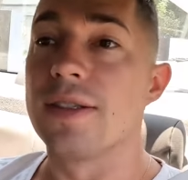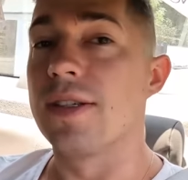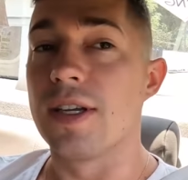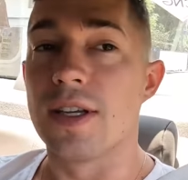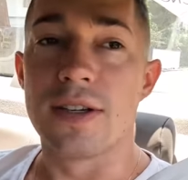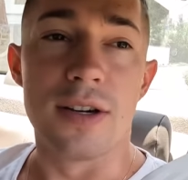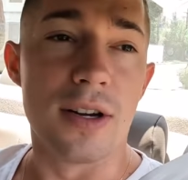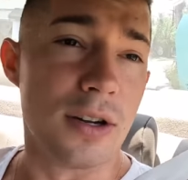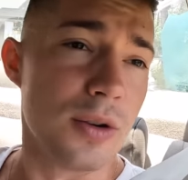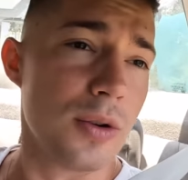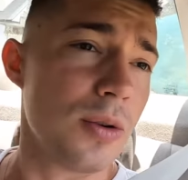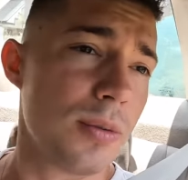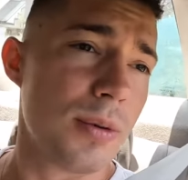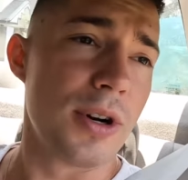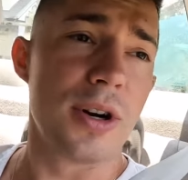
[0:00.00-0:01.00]
in an
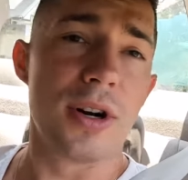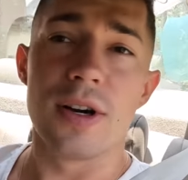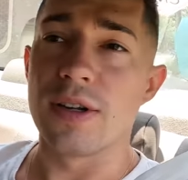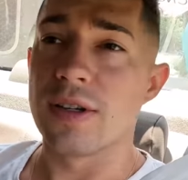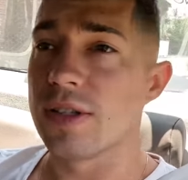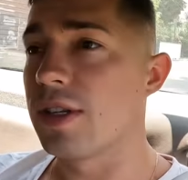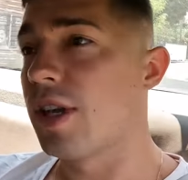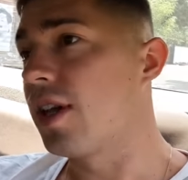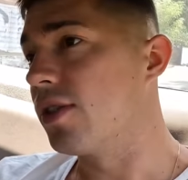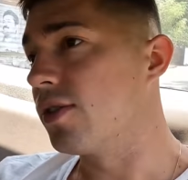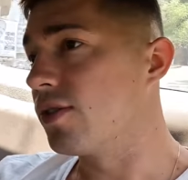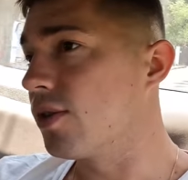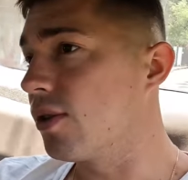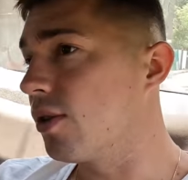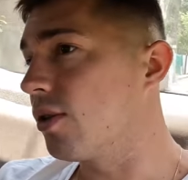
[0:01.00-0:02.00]
Uber.
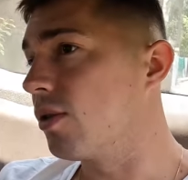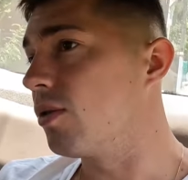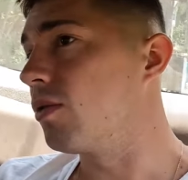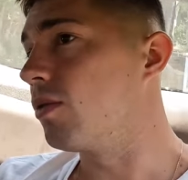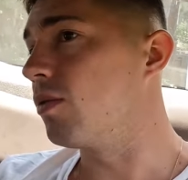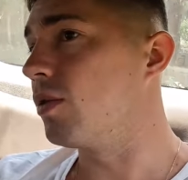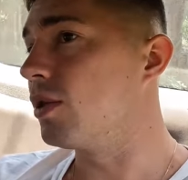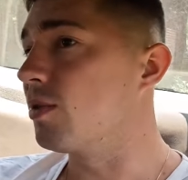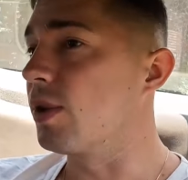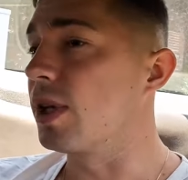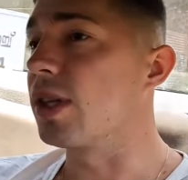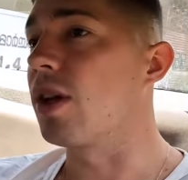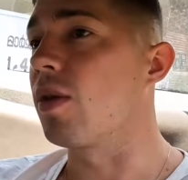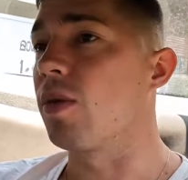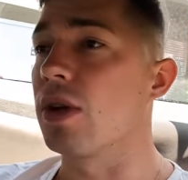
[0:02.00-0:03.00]
And so once we
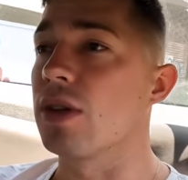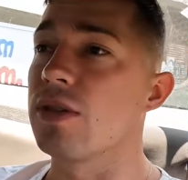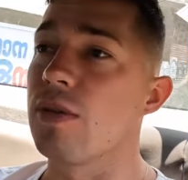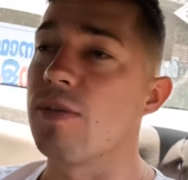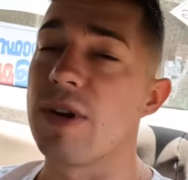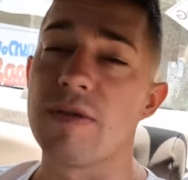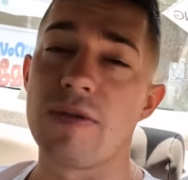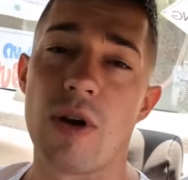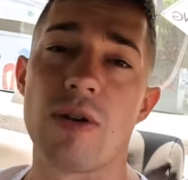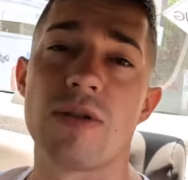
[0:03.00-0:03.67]
get there, we're gonna do a bit of a